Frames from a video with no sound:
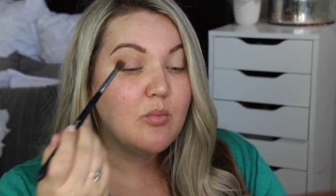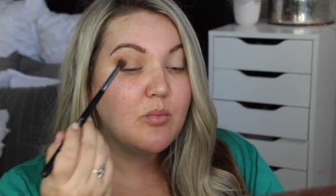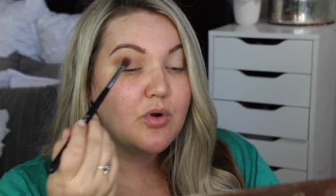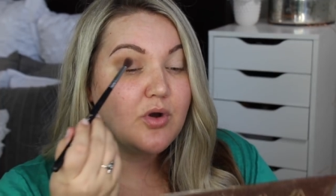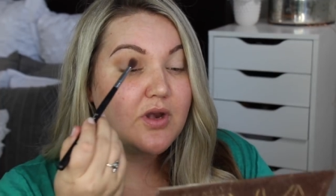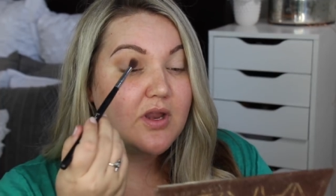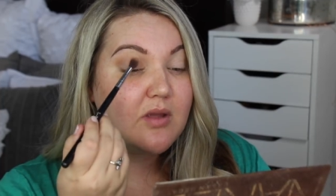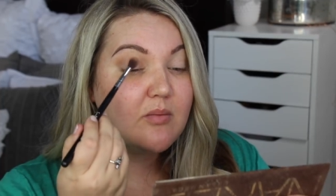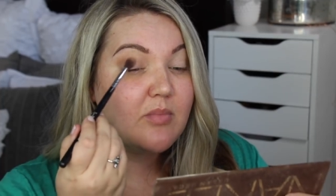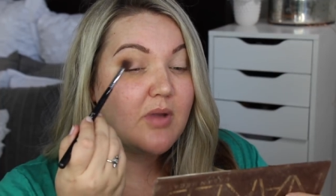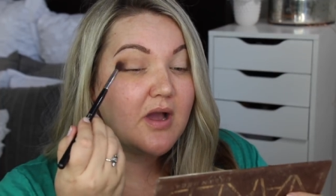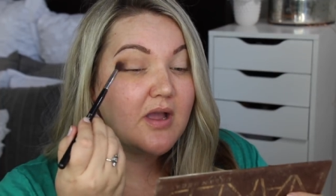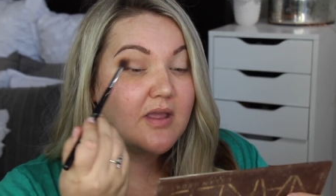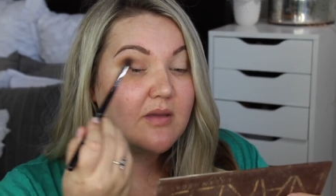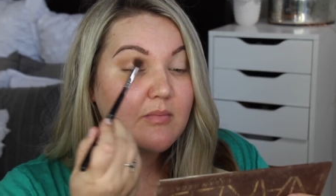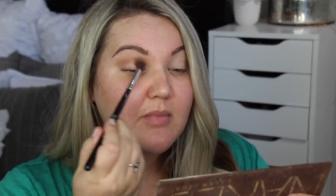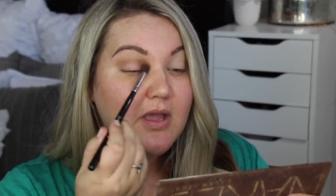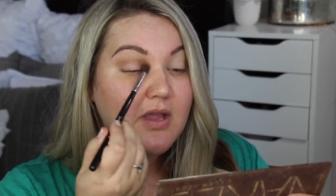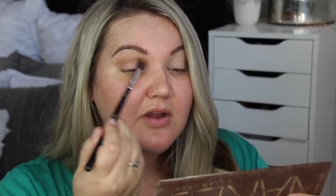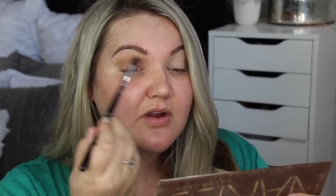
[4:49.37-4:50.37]
putting
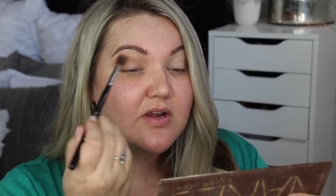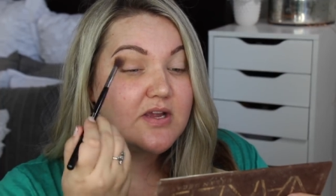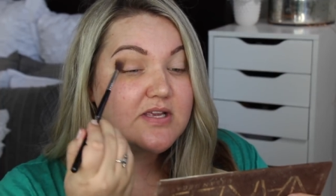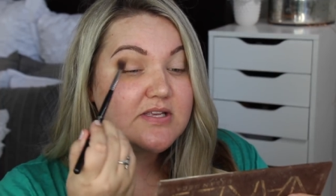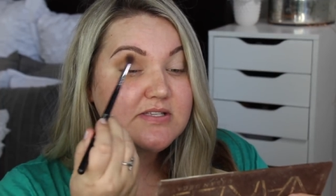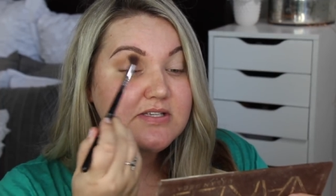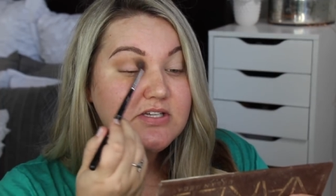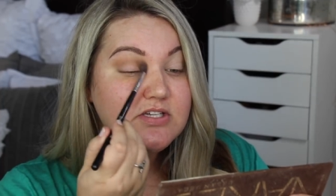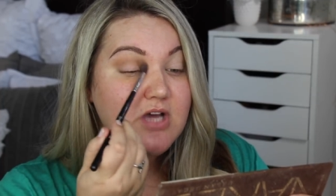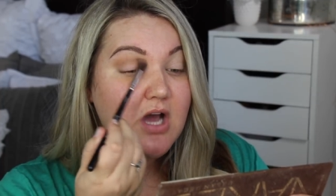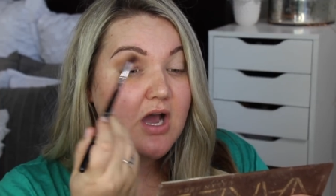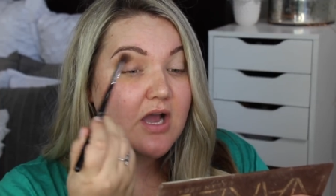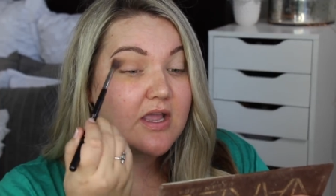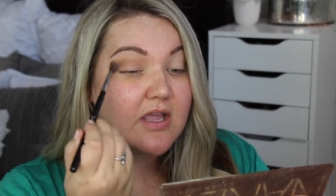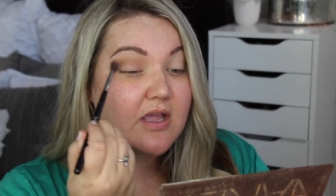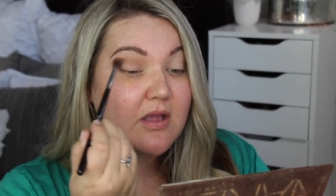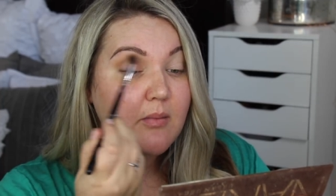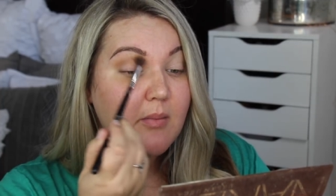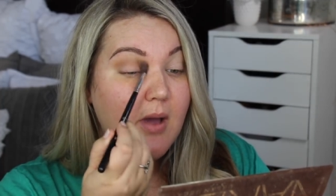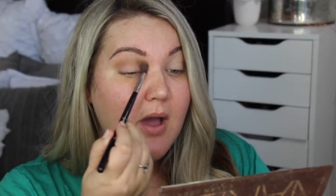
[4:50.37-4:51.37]
Buck in my crease and
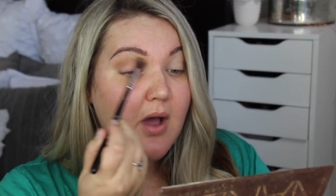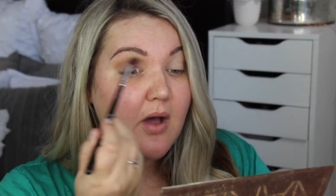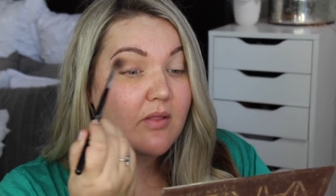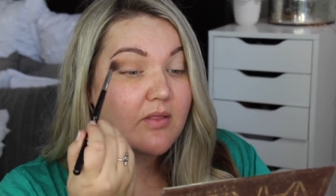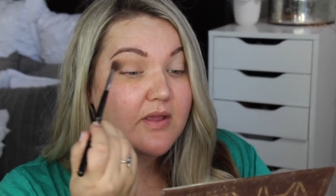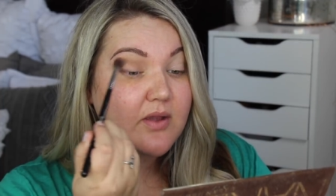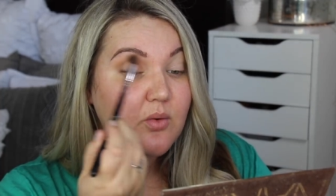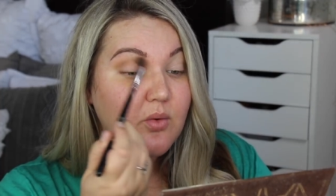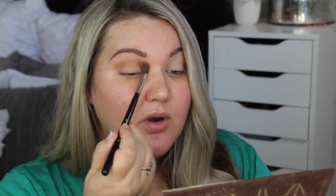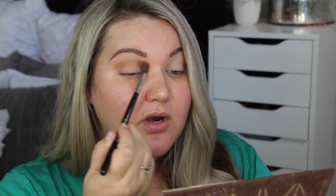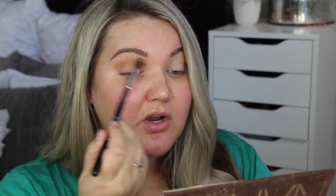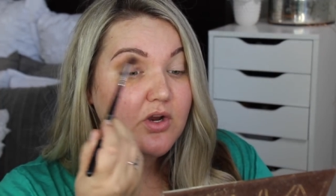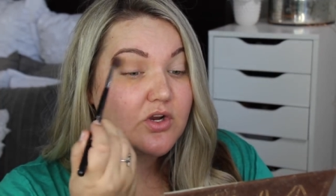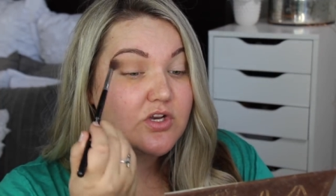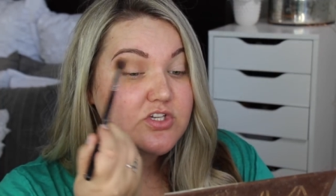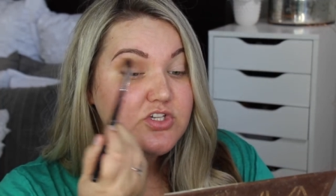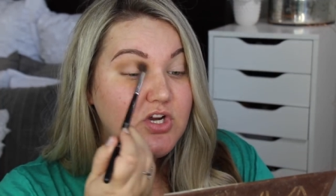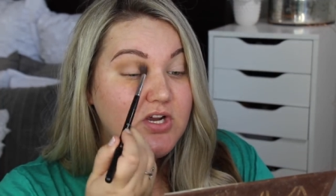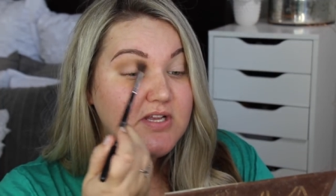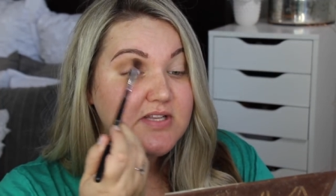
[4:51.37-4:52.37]
talking about like what a
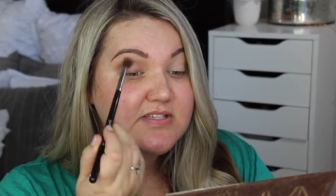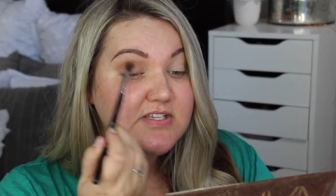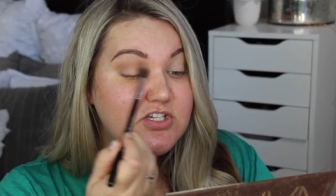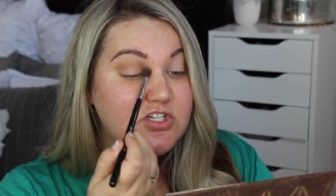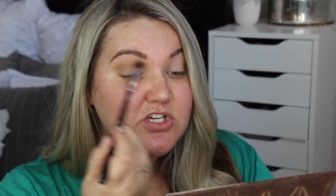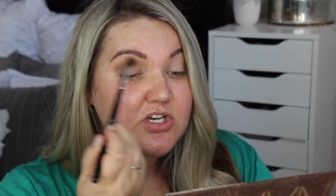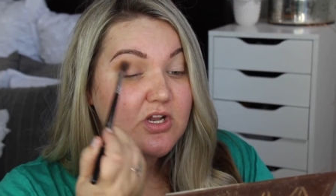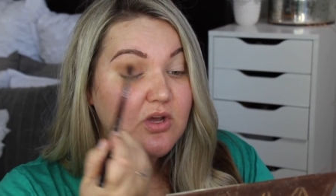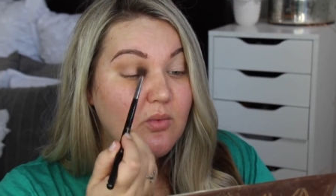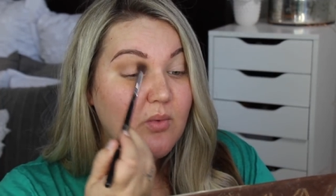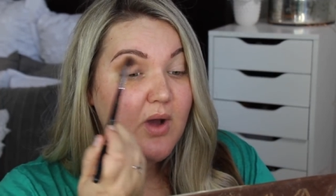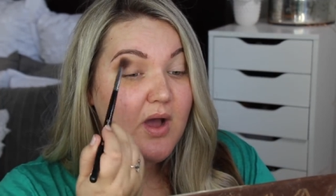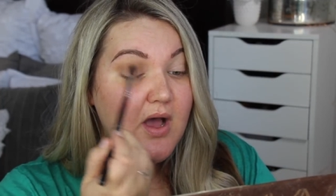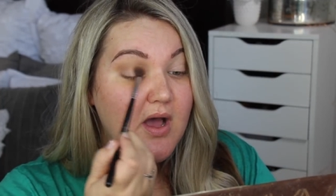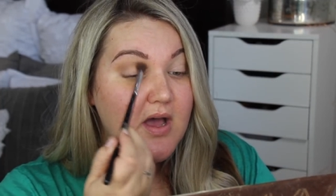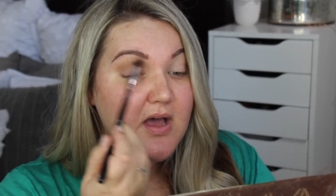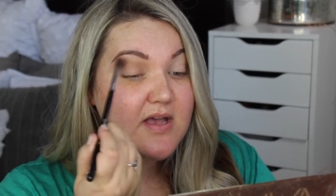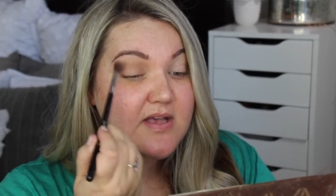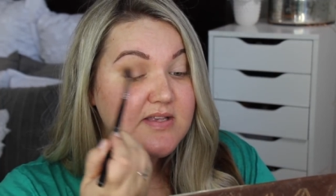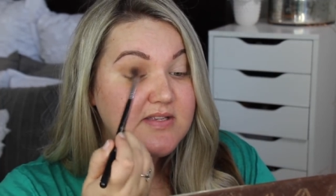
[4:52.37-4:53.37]
good transition it
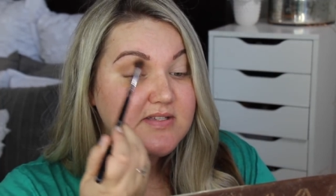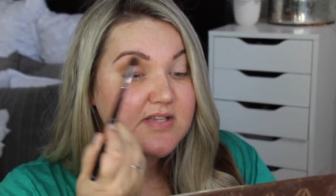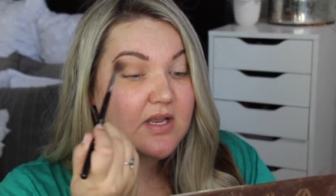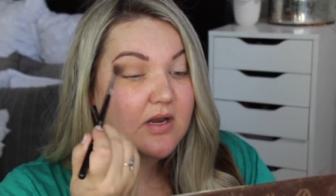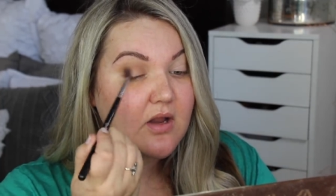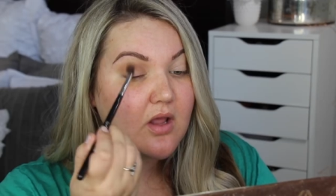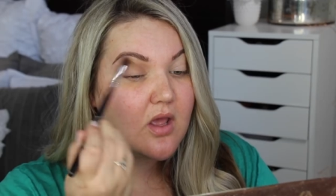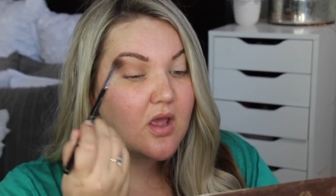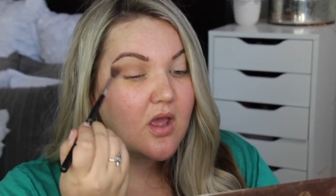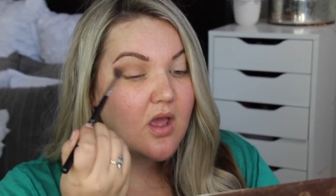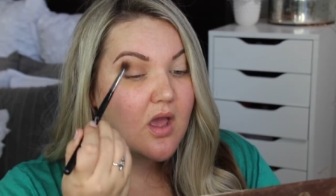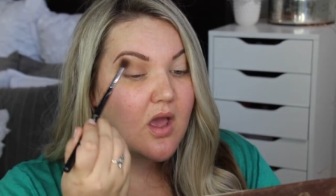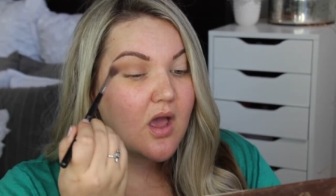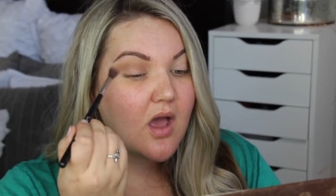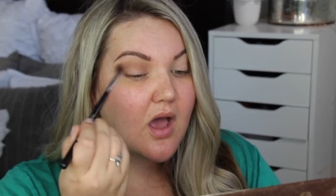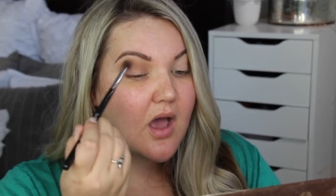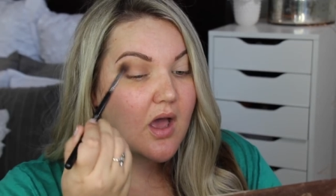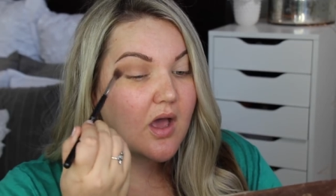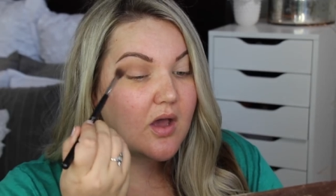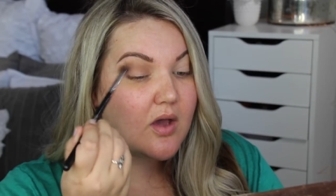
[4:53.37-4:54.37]
was. And
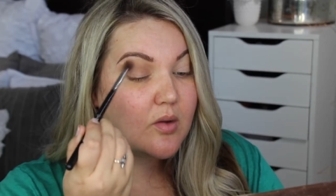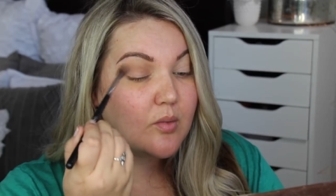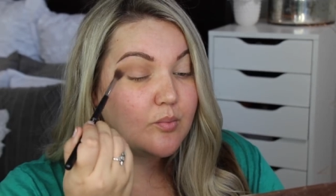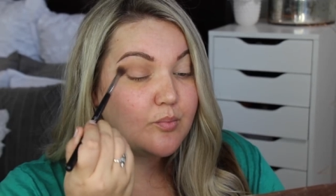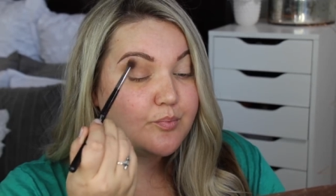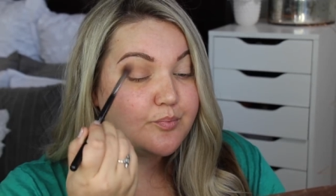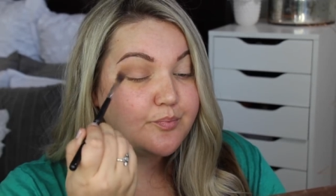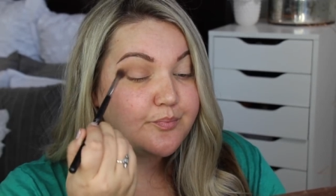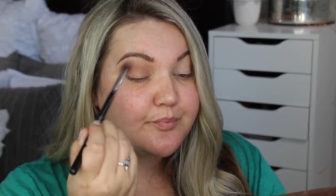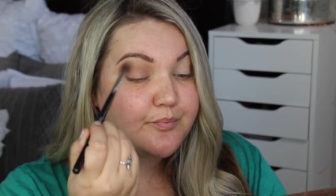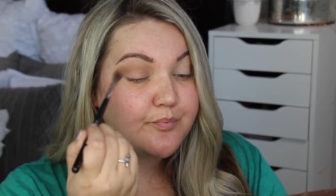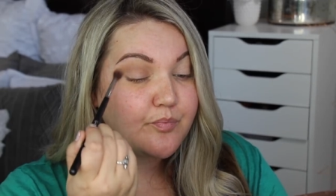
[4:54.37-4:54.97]
um,